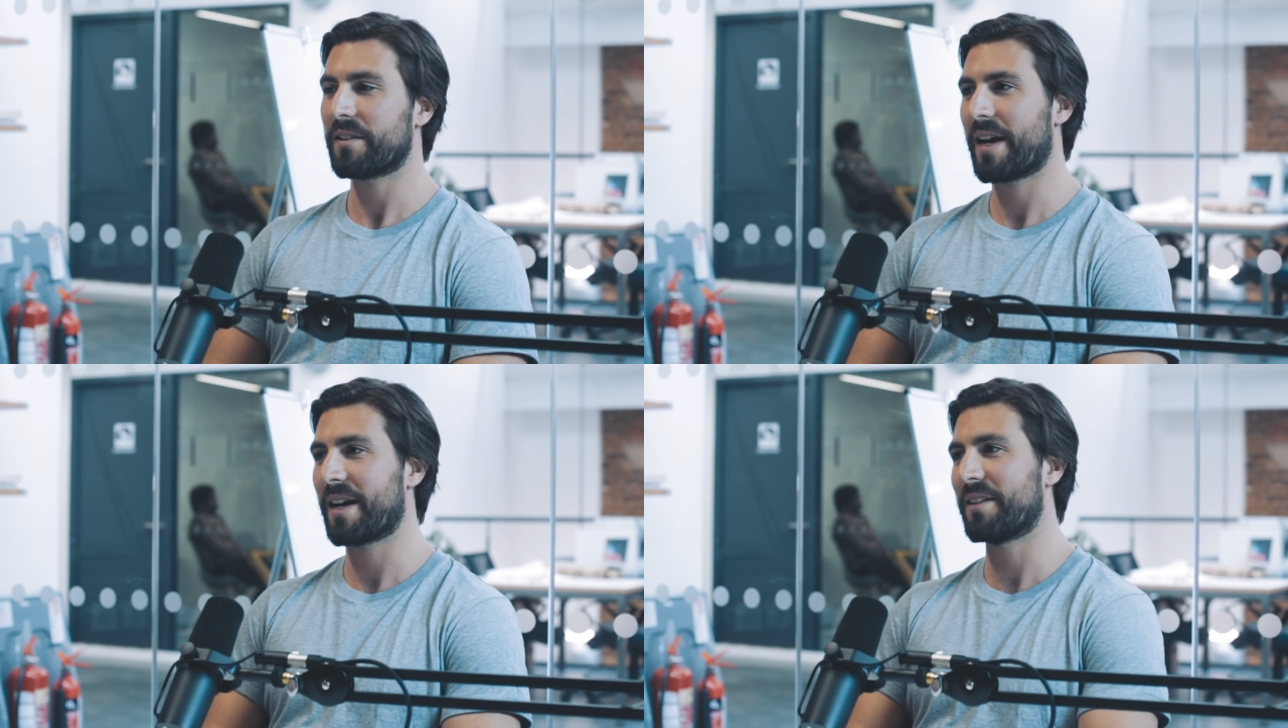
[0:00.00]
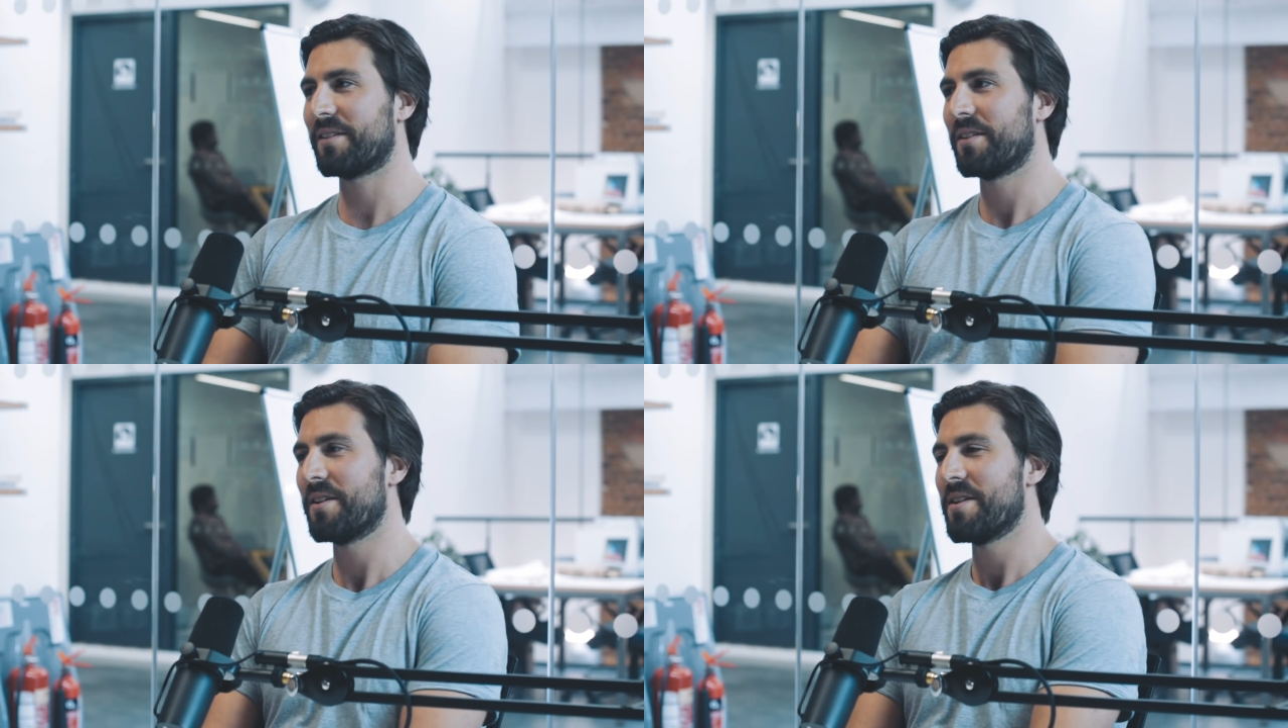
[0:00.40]

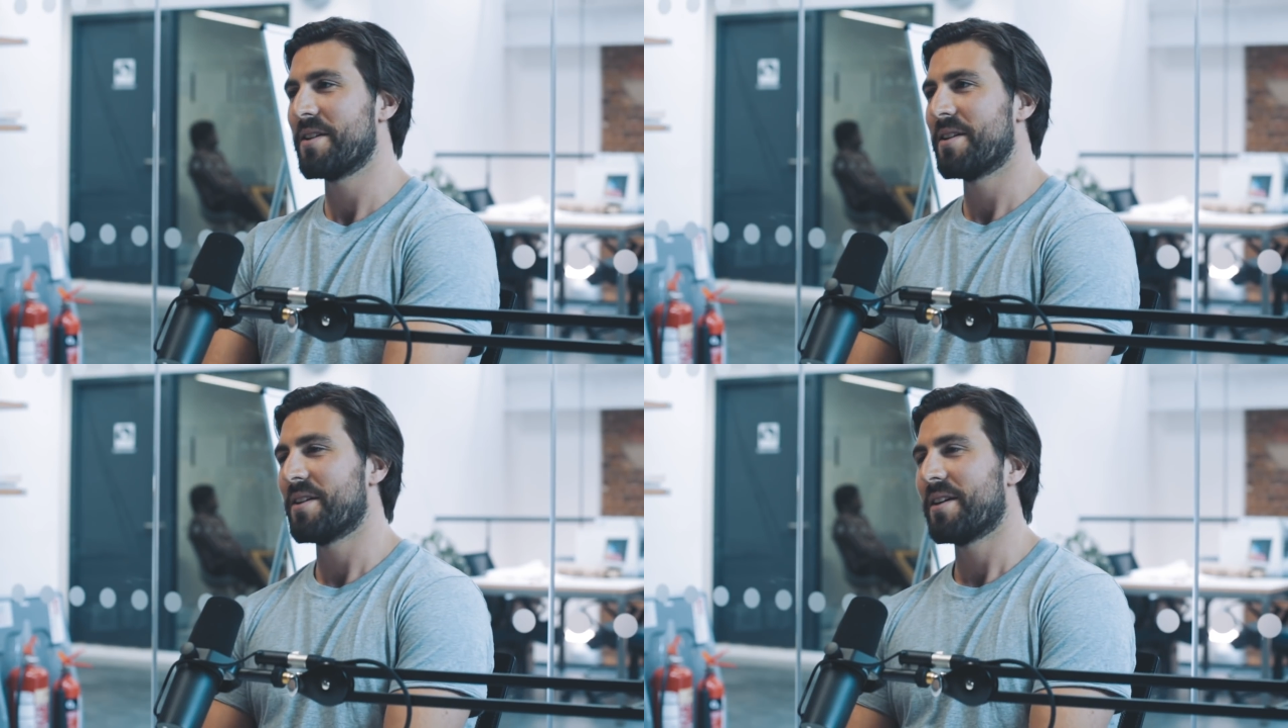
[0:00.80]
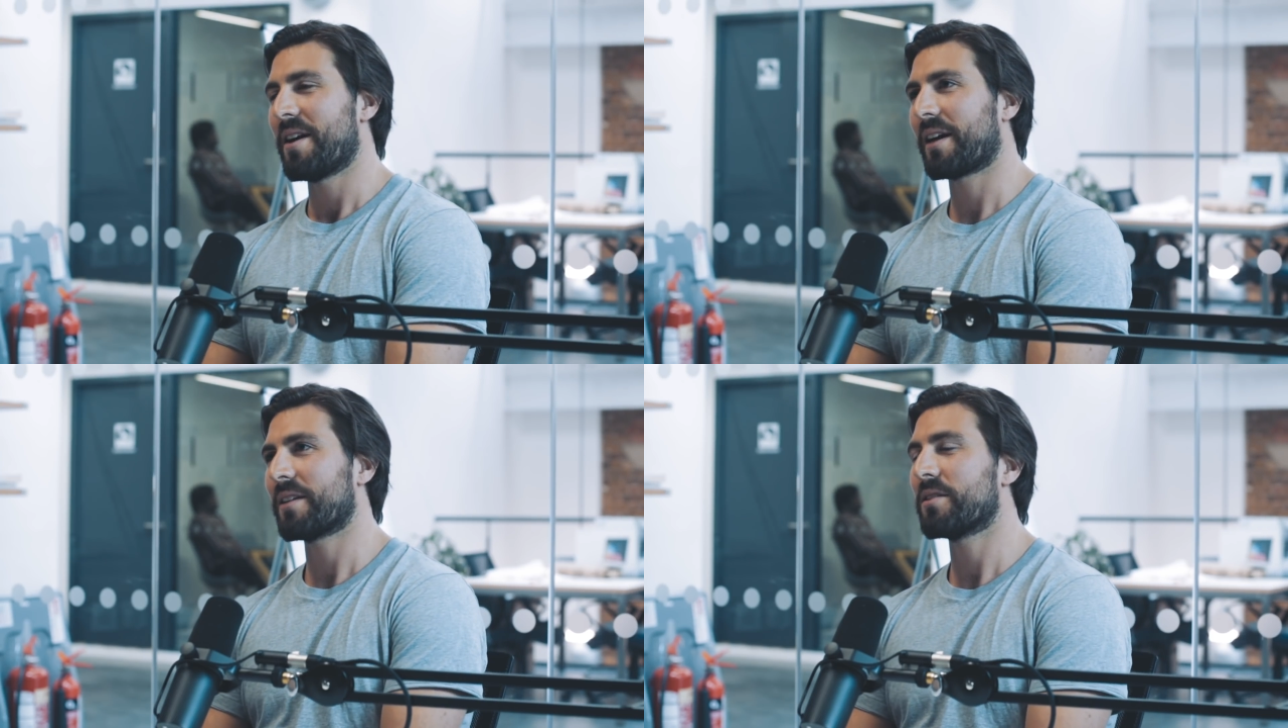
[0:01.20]
And
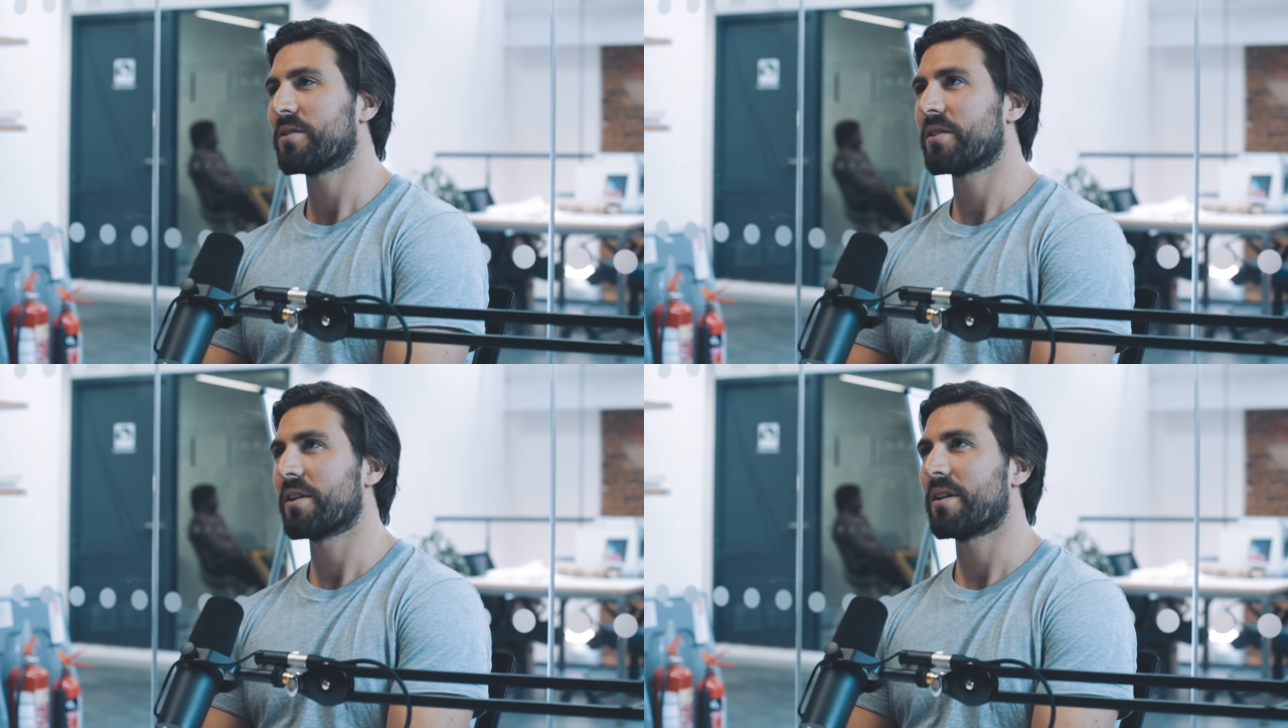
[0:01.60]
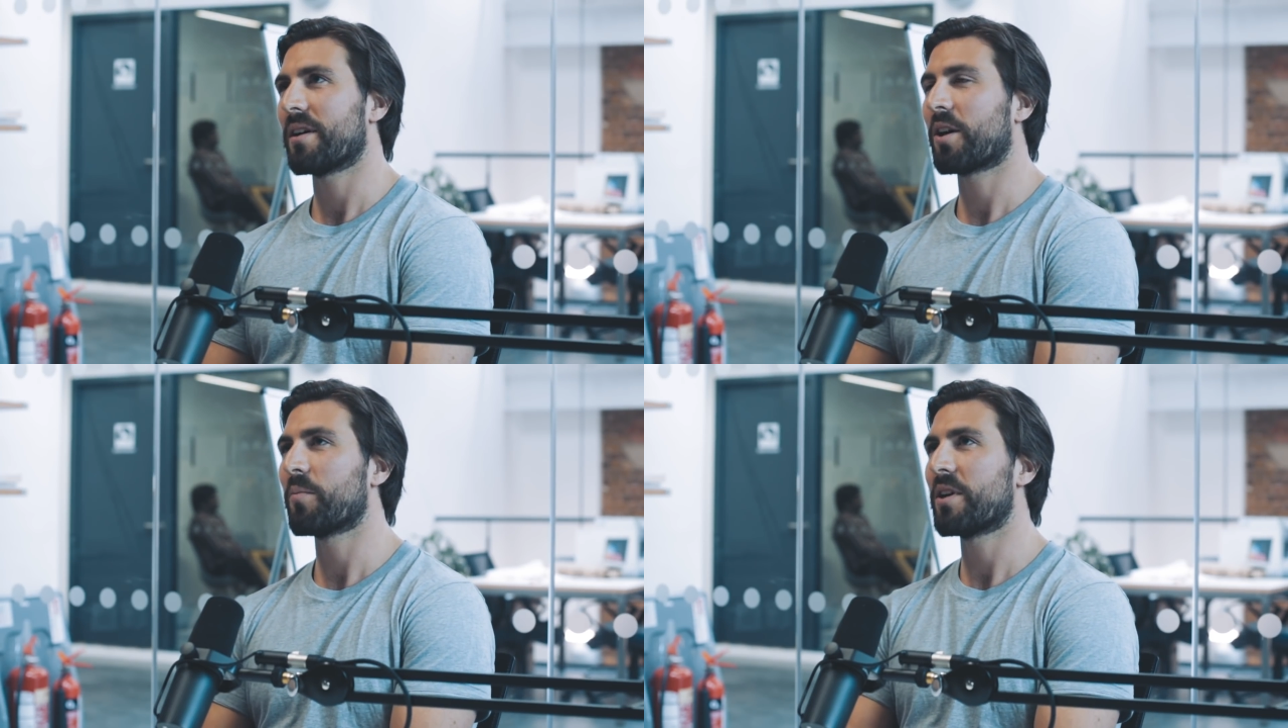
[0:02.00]
I guess it's a
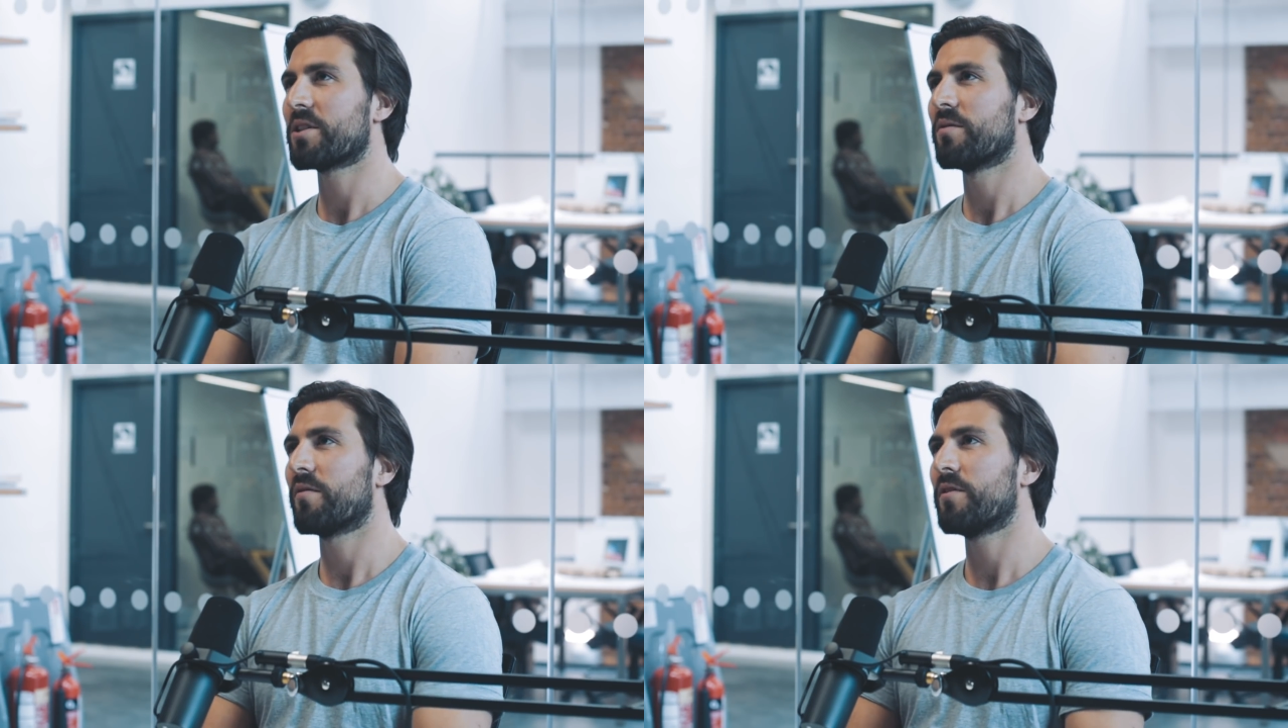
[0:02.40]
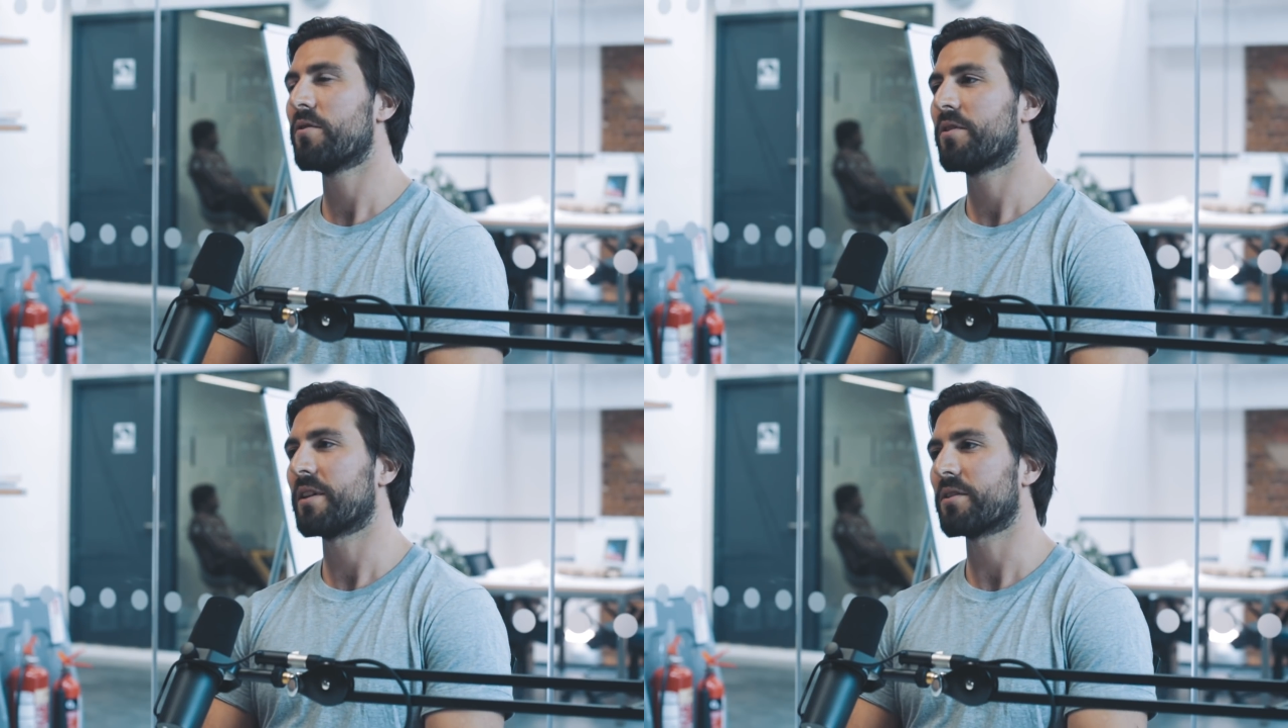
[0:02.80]
combination of a
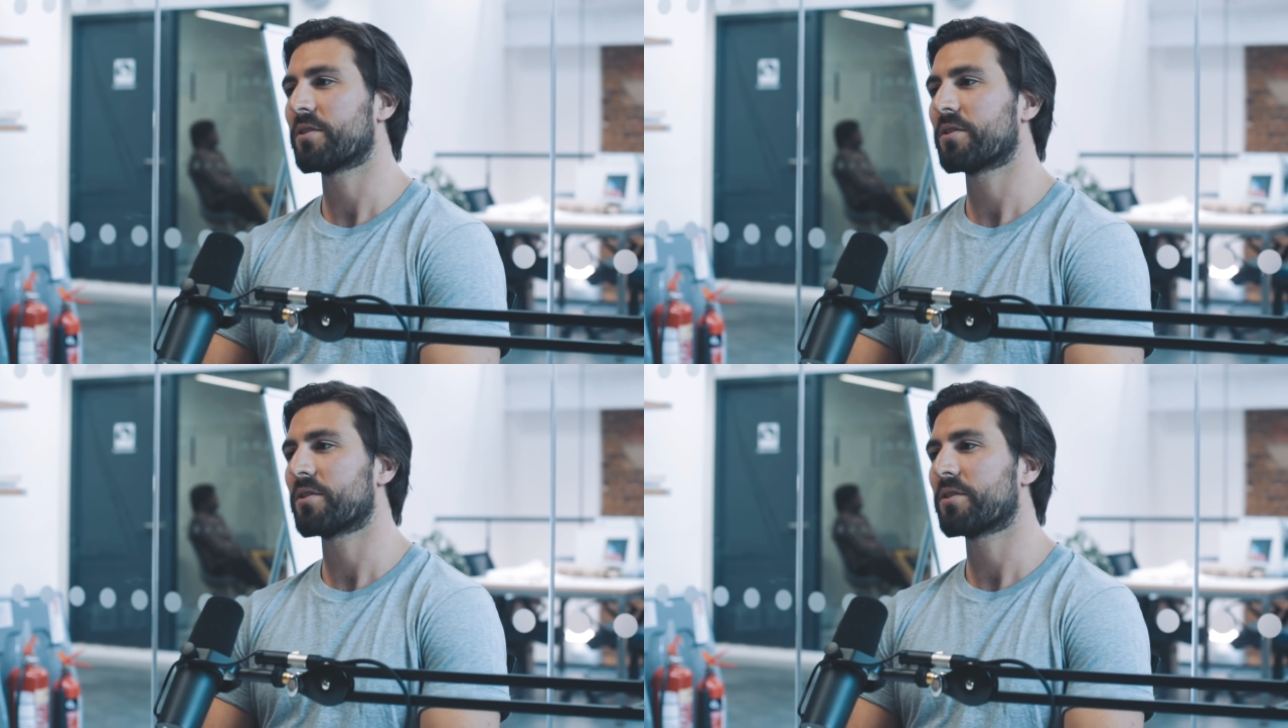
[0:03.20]
few things.